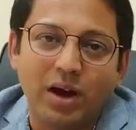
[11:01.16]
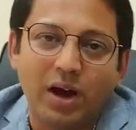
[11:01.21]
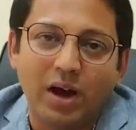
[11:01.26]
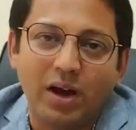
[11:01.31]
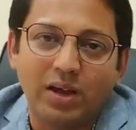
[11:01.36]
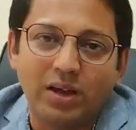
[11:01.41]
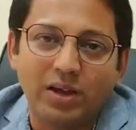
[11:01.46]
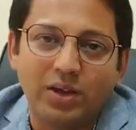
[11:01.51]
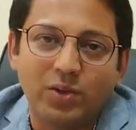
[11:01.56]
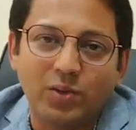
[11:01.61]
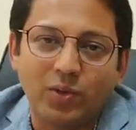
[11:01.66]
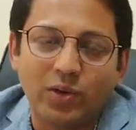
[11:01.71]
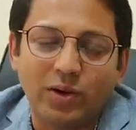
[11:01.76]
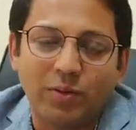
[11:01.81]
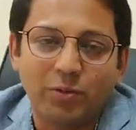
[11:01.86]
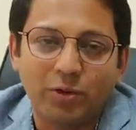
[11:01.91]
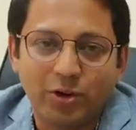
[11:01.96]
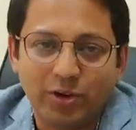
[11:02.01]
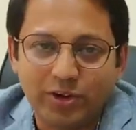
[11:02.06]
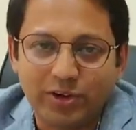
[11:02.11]
I
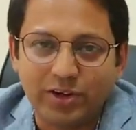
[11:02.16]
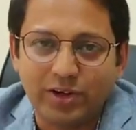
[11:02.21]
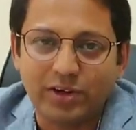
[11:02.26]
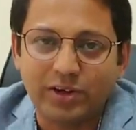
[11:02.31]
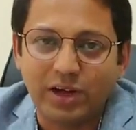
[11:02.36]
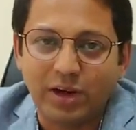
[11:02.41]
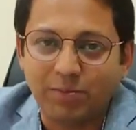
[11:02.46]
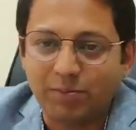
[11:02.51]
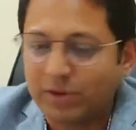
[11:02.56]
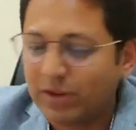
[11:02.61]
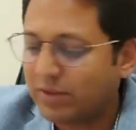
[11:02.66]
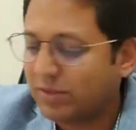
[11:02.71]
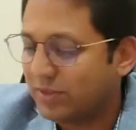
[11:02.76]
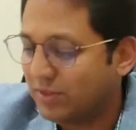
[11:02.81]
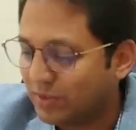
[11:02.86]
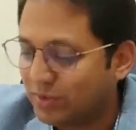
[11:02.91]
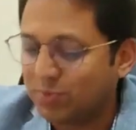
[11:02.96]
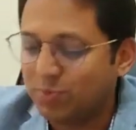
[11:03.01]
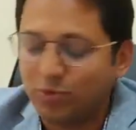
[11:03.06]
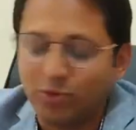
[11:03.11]
collaborated. After
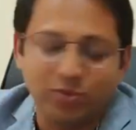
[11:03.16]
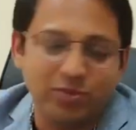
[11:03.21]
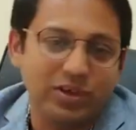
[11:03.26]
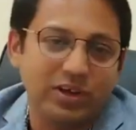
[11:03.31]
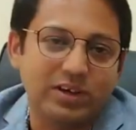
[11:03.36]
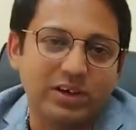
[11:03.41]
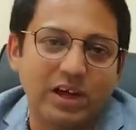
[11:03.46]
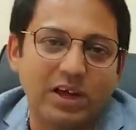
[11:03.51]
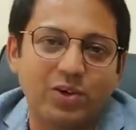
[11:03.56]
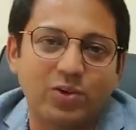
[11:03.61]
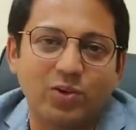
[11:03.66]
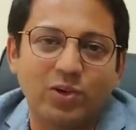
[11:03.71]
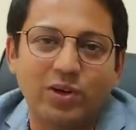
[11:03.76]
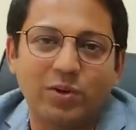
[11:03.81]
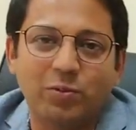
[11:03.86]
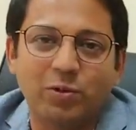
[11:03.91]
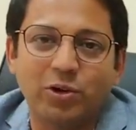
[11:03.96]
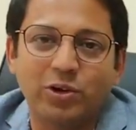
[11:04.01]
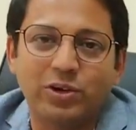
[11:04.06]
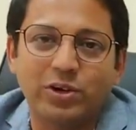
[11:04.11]
this project, I
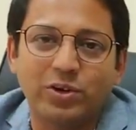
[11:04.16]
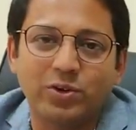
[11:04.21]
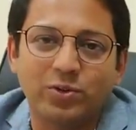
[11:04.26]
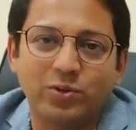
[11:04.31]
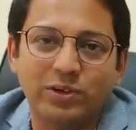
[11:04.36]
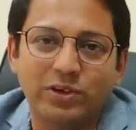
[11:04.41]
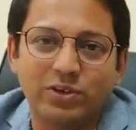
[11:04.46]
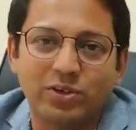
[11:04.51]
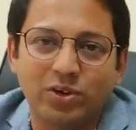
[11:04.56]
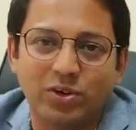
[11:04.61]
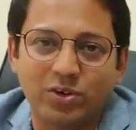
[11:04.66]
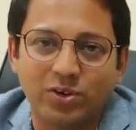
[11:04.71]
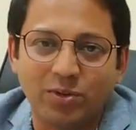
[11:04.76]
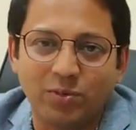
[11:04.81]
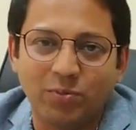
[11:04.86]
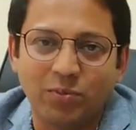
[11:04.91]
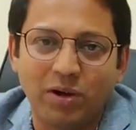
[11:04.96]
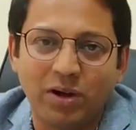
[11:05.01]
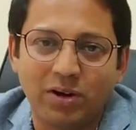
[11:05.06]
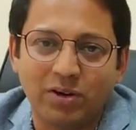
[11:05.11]
collaborated with Dr.
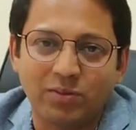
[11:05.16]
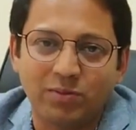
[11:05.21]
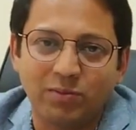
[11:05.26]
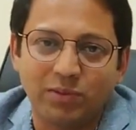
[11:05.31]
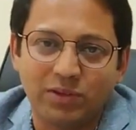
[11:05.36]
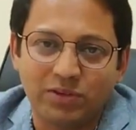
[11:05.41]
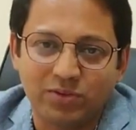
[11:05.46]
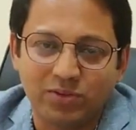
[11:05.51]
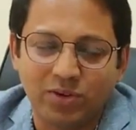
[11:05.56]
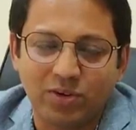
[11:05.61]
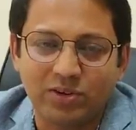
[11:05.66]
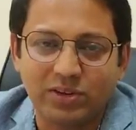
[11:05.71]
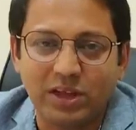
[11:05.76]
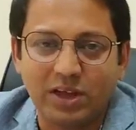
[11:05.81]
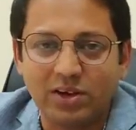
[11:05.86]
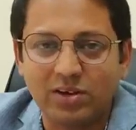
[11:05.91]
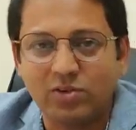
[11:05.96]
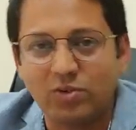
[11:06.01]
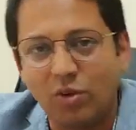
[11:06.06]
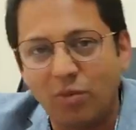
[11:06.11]
Mark Beskant
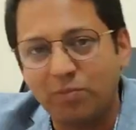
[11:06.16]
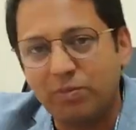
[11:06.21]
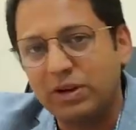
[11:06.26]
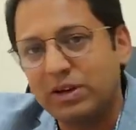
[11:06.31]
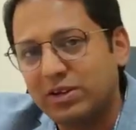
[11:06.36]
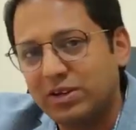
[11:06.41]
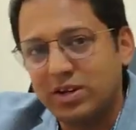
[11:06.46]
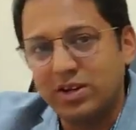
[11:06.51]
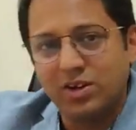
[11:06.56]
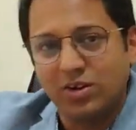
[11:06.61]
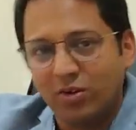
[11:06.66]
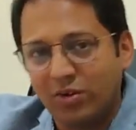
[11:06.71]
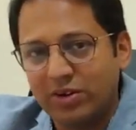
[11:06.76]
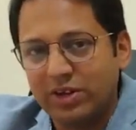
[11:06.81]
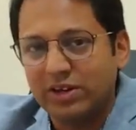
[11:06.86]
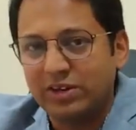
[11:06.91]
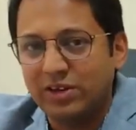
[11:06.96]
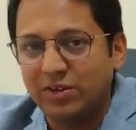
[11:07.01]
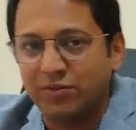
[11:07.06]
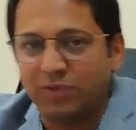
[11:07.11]
and completely on
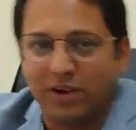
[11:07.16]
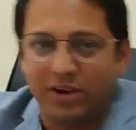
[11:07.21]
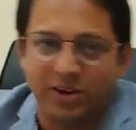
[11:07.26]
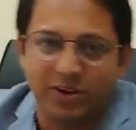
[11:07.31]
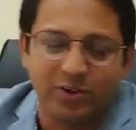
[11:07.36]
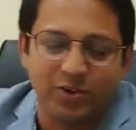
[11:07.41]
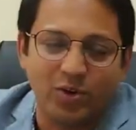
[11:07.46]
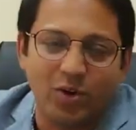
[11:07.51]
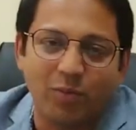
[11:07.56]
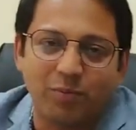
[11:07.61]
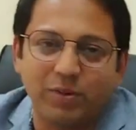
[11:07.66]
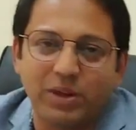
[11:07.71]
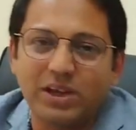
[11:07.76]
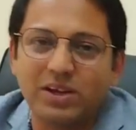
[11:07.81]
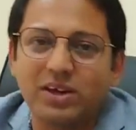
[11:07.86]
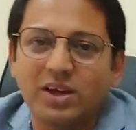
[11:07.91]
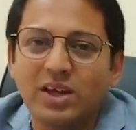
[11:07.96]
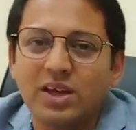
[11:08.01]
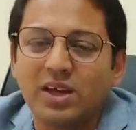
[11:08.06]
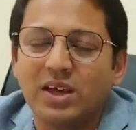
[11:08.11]
a different topic.
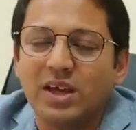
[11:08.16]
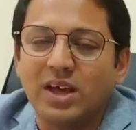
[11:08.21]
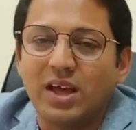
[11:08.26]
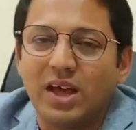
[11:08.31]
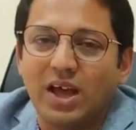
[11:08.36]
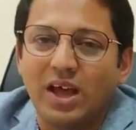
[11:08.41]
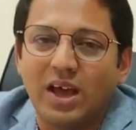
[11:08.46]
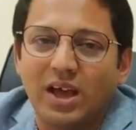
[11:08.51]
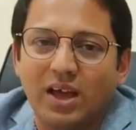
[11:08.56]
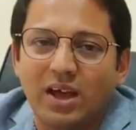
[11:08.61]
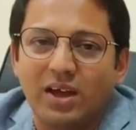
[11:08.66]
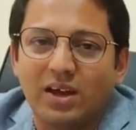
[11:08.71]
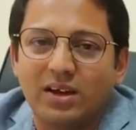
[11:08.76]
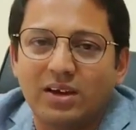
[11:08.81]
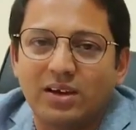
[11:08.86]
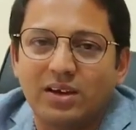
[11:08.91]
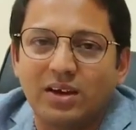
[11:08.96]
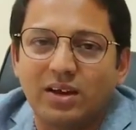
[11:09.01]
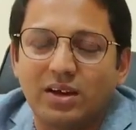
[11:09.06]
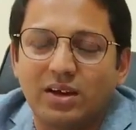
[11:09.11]

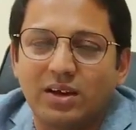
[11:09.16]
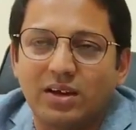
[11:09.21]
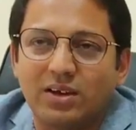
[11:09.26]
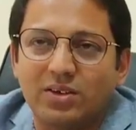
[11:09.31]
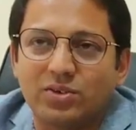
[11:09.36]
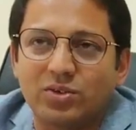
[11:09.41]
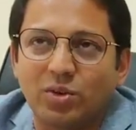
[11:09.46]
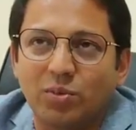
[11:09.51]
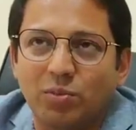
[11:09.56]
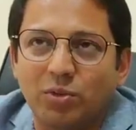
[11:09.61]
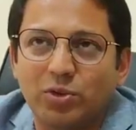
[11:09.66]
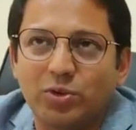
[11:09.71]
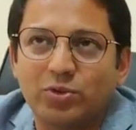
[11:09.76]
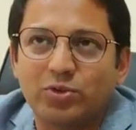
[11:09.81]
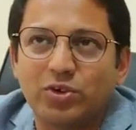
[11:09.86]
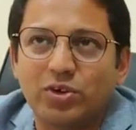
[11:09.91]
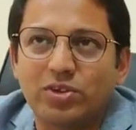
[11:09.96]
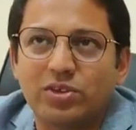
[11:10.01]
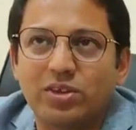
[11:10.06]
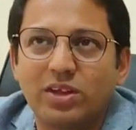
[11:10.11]
And so
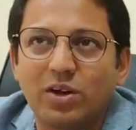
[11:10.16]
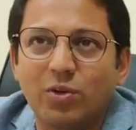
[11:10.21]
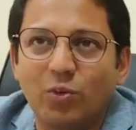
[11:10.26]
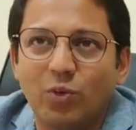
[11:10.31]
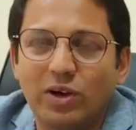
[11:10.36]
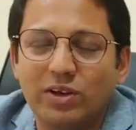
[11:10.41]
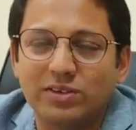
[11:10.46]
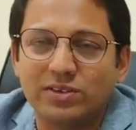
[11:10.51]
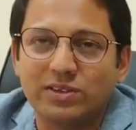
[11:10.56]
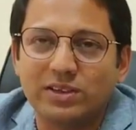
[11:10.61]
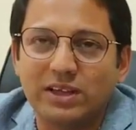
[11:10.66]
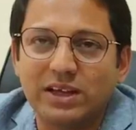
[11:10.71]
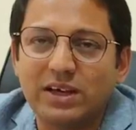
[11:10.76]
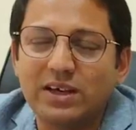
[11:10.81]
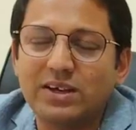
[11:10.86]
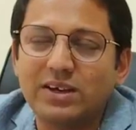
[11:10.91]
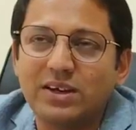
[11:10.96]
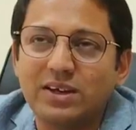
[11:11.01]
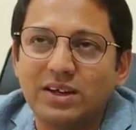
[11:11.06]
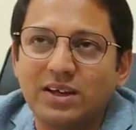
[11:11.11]
Madhuchanda was
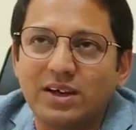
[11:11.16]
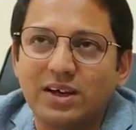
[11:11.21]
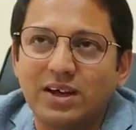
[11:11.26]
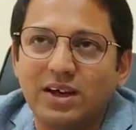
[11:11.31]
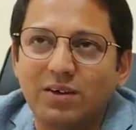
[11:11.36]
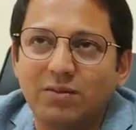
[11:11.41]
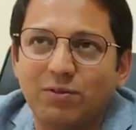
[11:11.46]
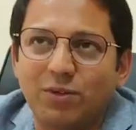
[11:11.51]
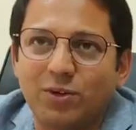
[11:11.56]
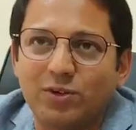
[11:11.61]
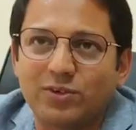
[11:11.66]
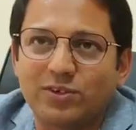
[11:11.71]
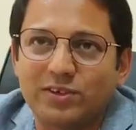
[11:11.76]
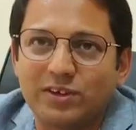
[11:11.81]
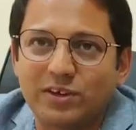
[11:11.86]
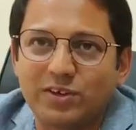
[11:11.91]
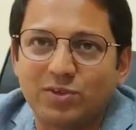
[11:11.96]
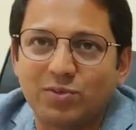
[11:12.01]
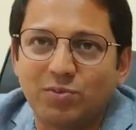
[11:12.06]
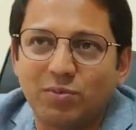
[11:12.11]
there for
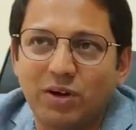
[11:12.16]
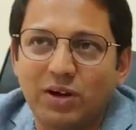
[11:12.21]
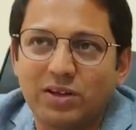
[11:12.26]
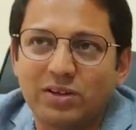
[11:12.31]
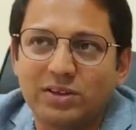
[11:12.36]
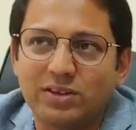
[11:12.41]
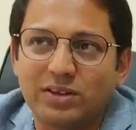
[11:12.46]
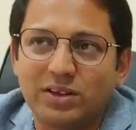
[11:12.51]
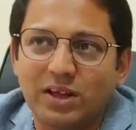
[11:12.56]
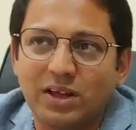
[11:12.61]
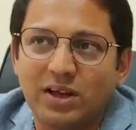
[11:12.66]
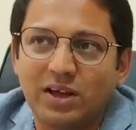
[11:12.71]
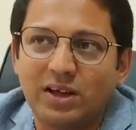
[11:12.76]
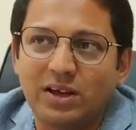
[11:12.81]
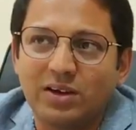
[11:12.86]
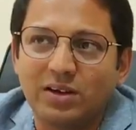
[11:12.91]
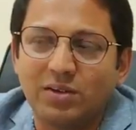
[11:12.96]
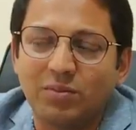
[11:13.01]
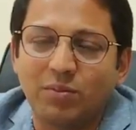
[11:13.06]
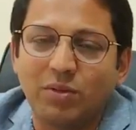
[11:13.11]
6 months,
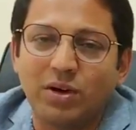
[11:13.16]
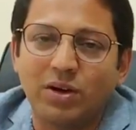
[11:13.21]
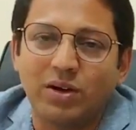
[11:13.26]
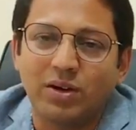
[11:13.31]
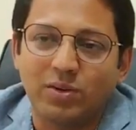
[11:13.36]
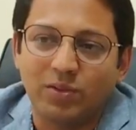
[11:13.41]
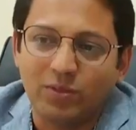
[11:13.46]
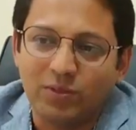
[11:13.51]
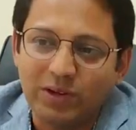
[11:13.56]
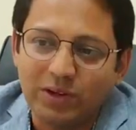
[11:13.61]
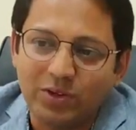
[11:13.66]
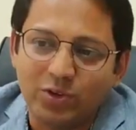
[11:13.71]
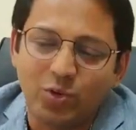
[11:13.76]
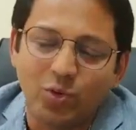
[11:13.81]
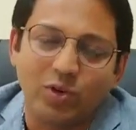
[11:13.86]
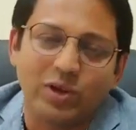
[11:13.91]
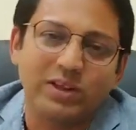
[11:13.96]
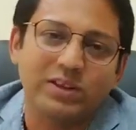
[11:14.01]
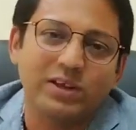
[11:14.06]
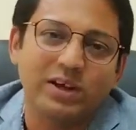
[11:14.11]
and we
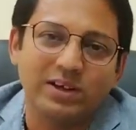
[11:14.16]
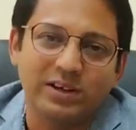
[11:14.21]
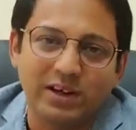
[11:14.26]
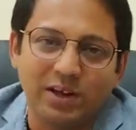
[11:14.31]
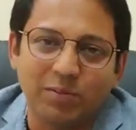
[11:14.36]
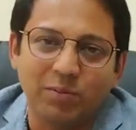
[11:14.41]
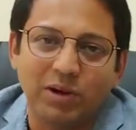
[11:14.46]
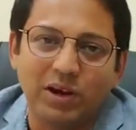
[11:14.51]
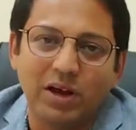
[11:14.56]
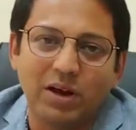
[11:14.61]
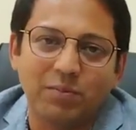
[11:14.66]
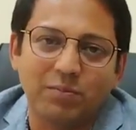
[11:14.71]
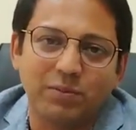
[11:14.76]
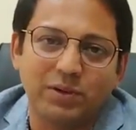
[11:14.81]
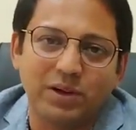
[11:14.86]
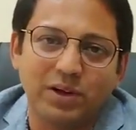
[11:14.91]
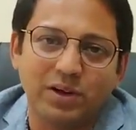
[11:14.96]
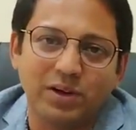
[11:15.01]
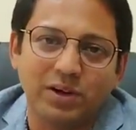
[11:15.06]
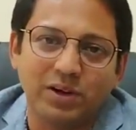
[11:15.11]
together
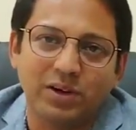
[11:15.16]
developed